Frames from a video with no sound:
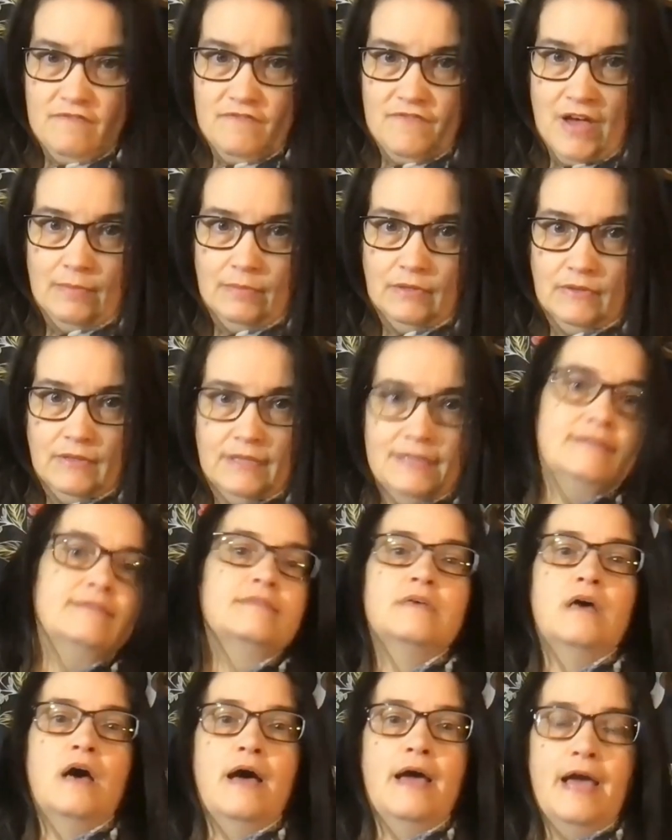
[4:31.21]

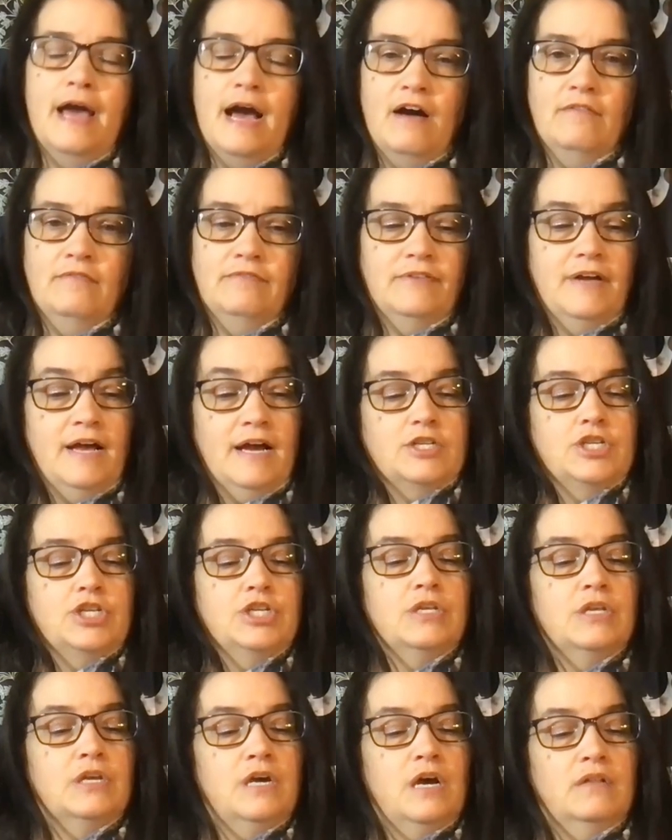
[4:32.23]
Fabulous. I have
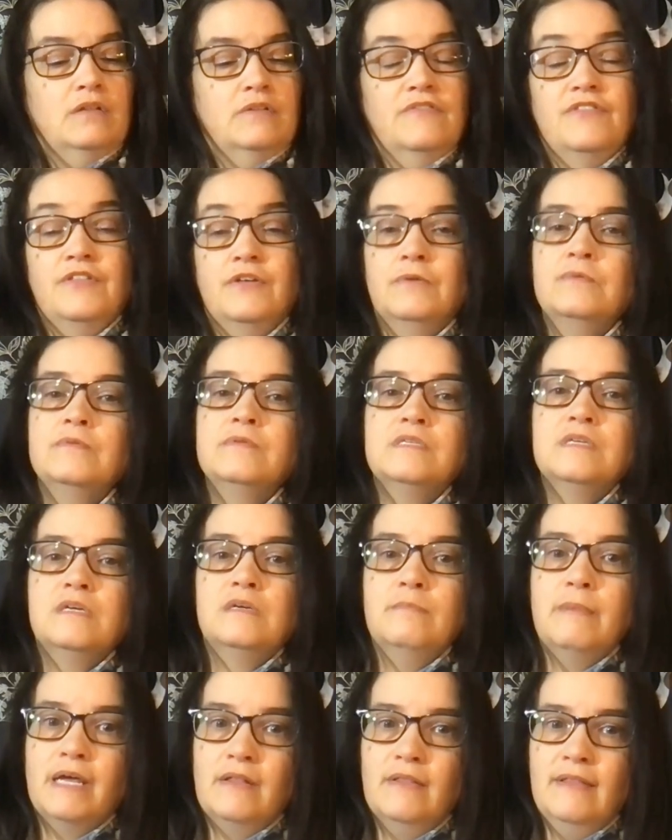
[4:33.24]
actually all of those
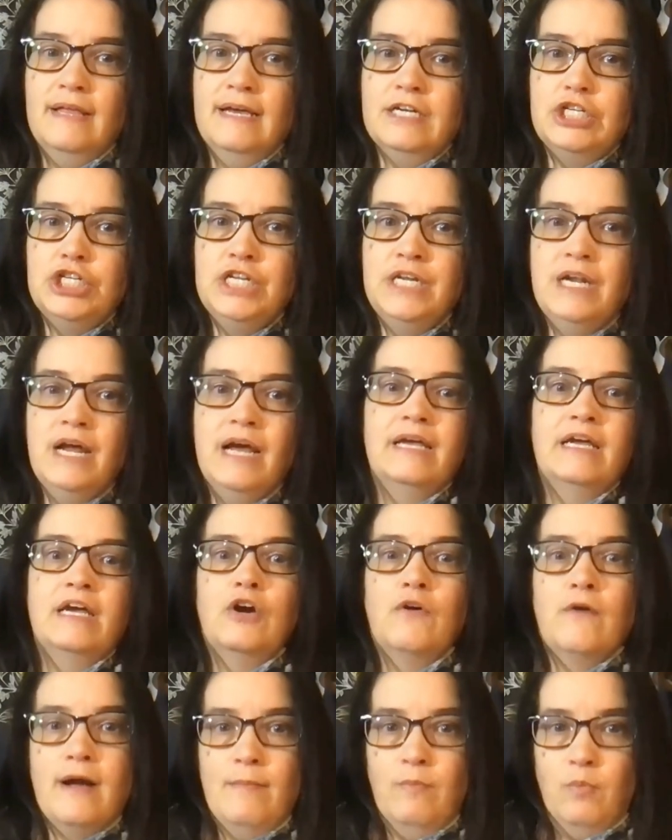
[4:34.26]
in my collection. I
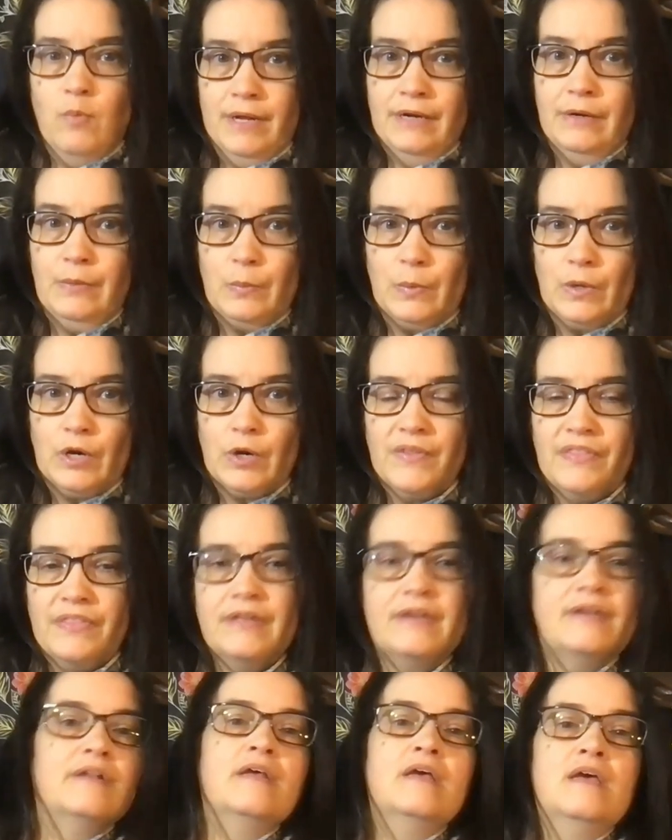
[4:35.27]
can grab one and work with
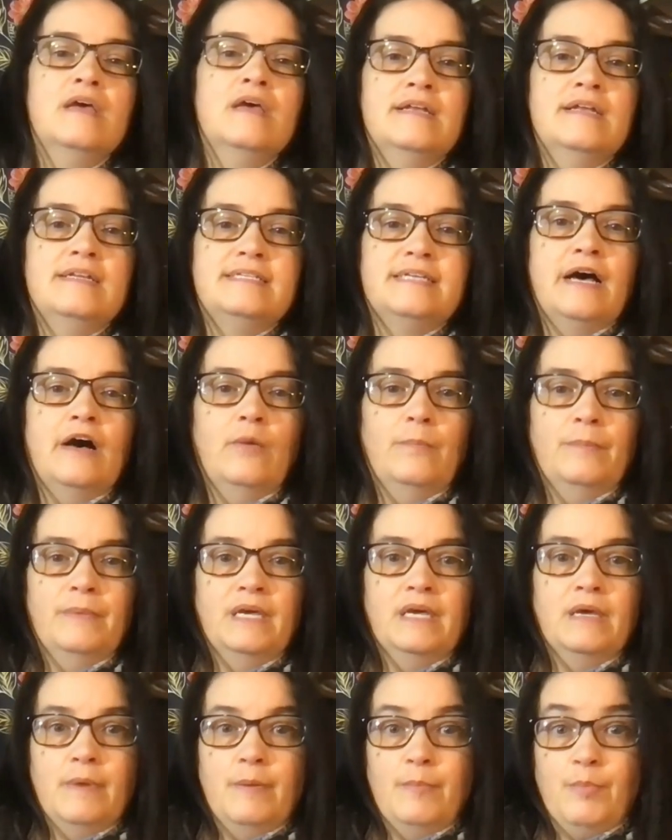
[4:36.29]
it to help me
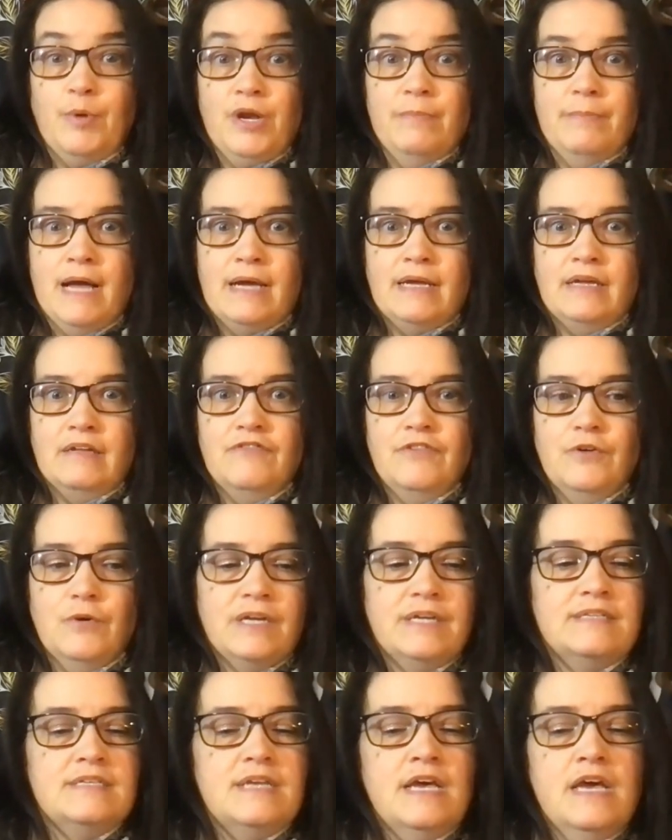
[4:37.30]
get my brain back in
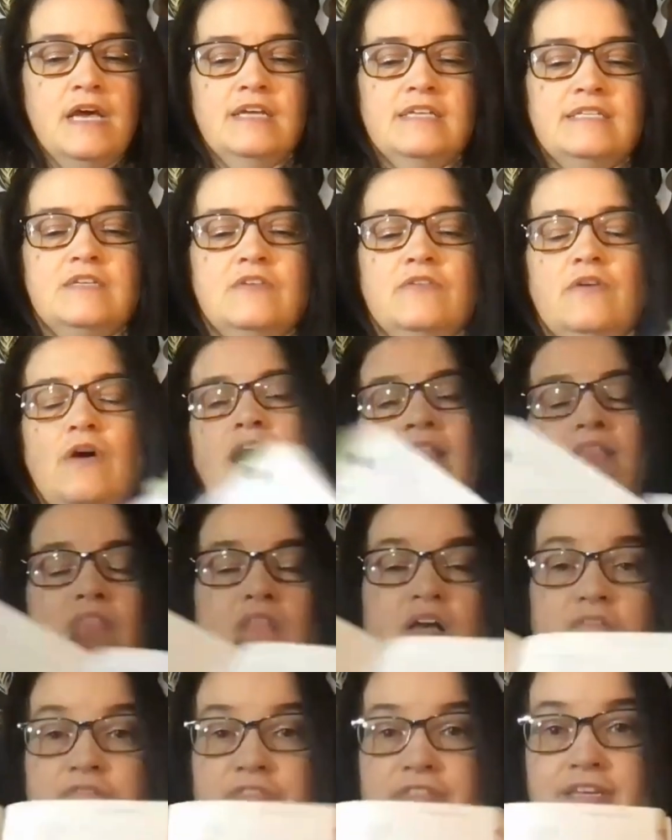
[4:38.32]
focus. So I
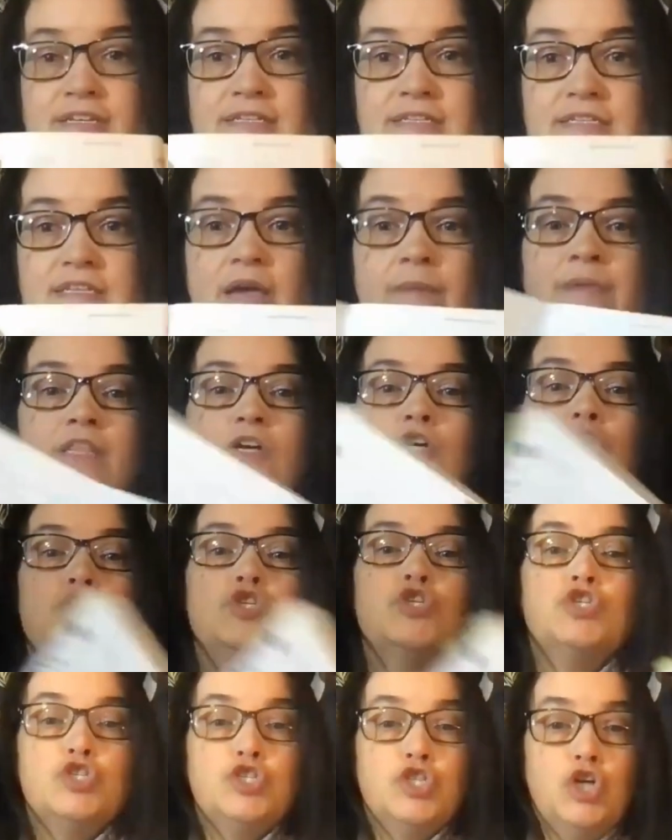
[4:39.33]
love this. I mean,
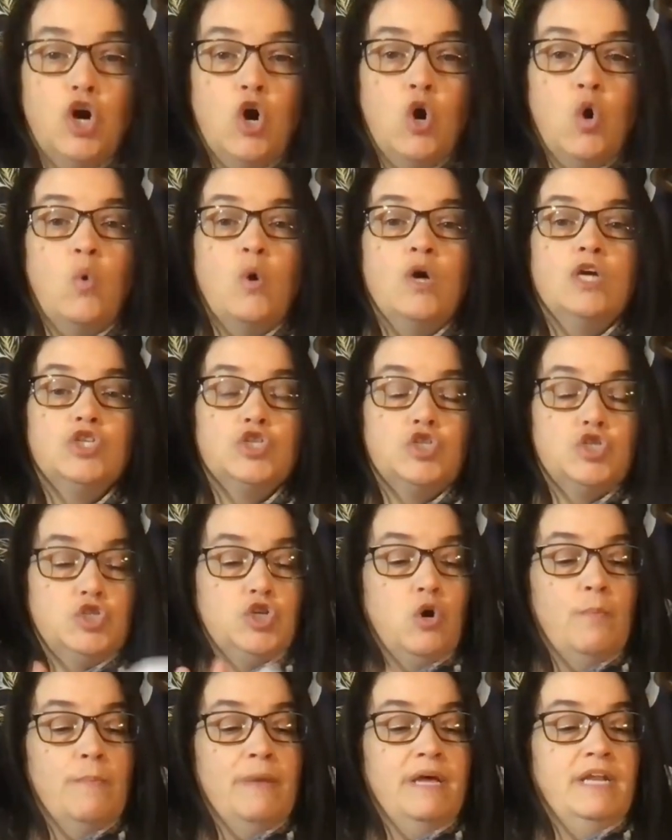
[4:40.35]
there's so
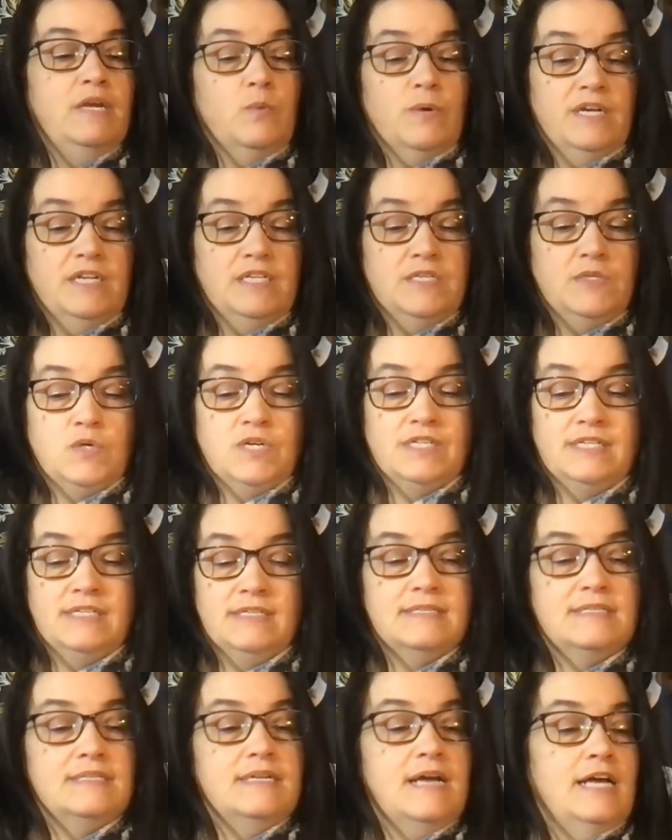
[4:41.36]
many
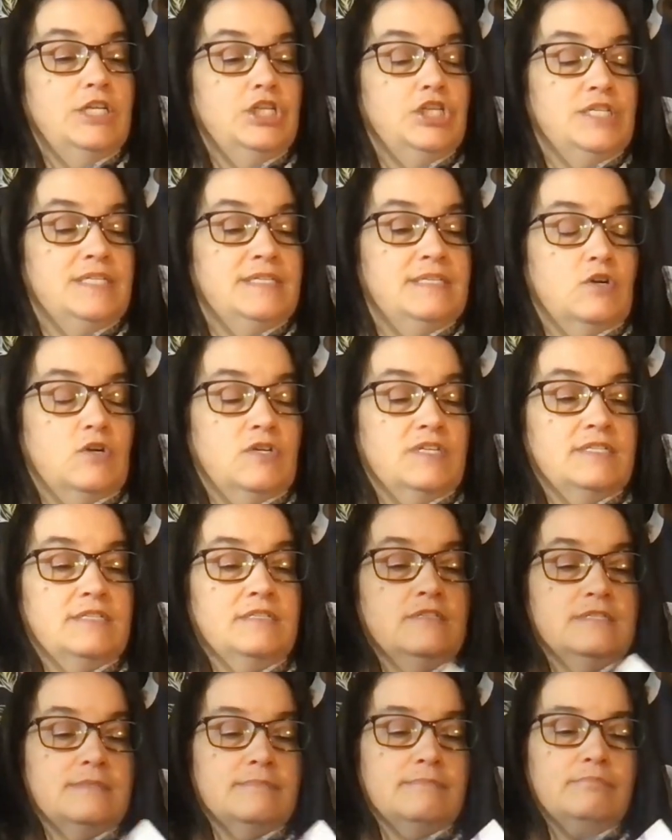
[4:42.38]
resources, not just the
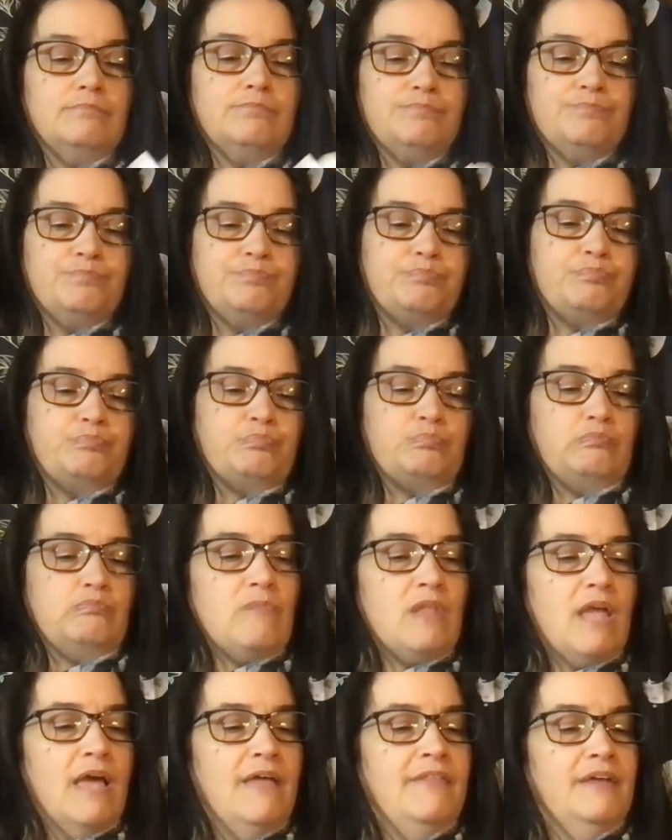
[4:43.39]
crystals.
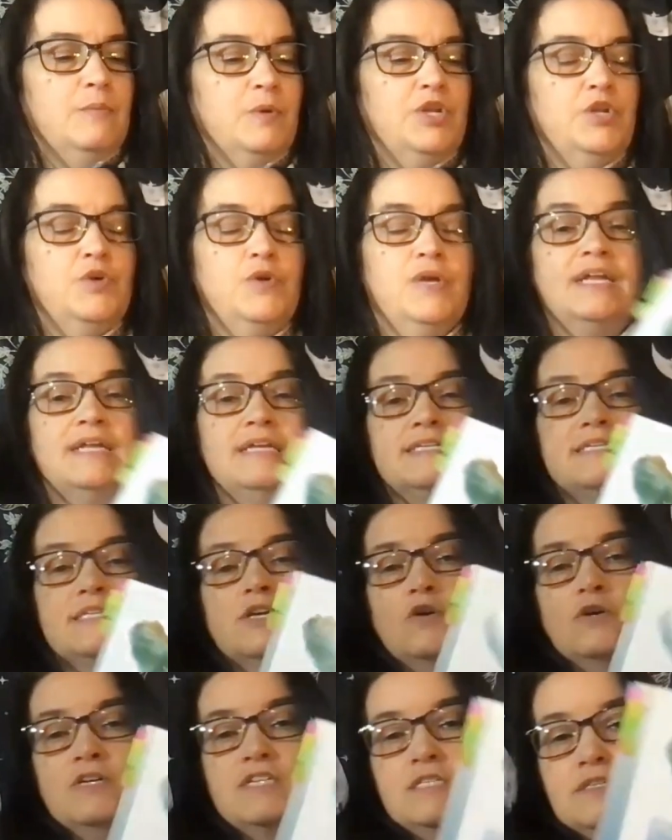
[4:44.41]
And then when you get into
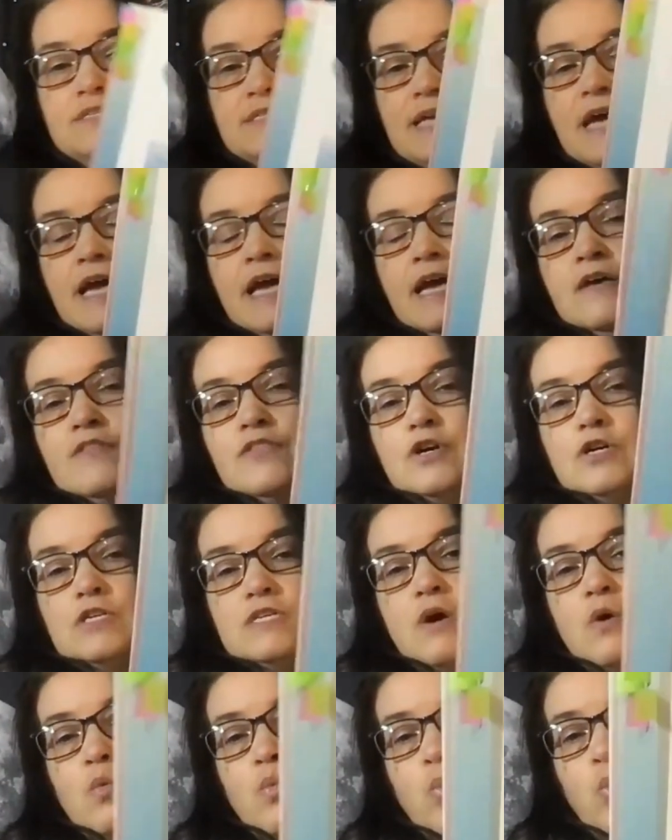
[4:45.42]
the crystals, there's
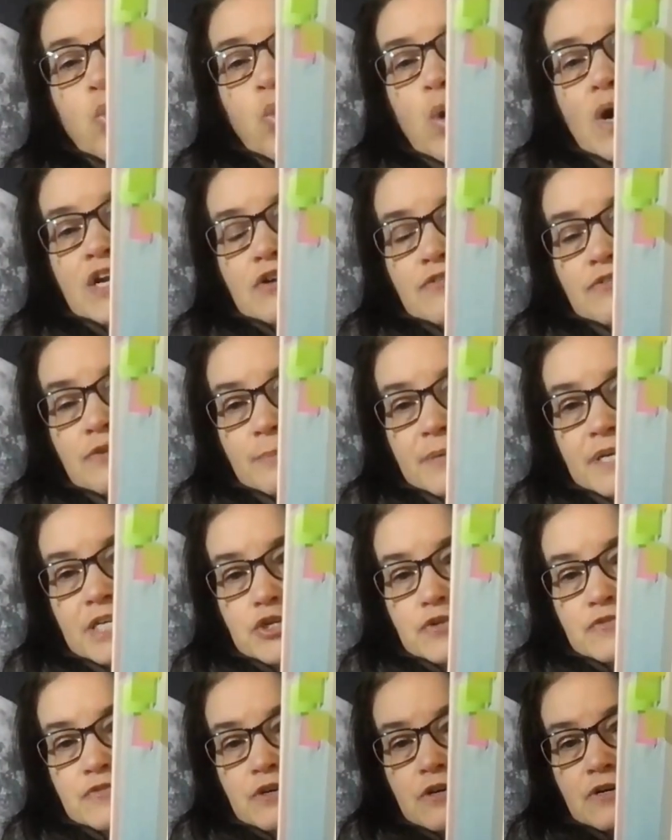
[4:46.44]
a wonderful
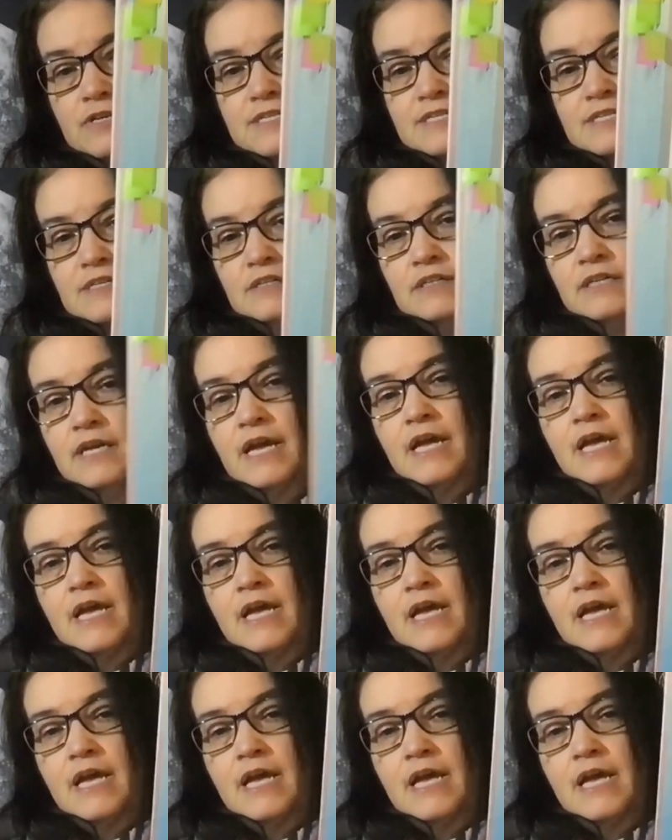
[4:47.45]
picture of the crystal.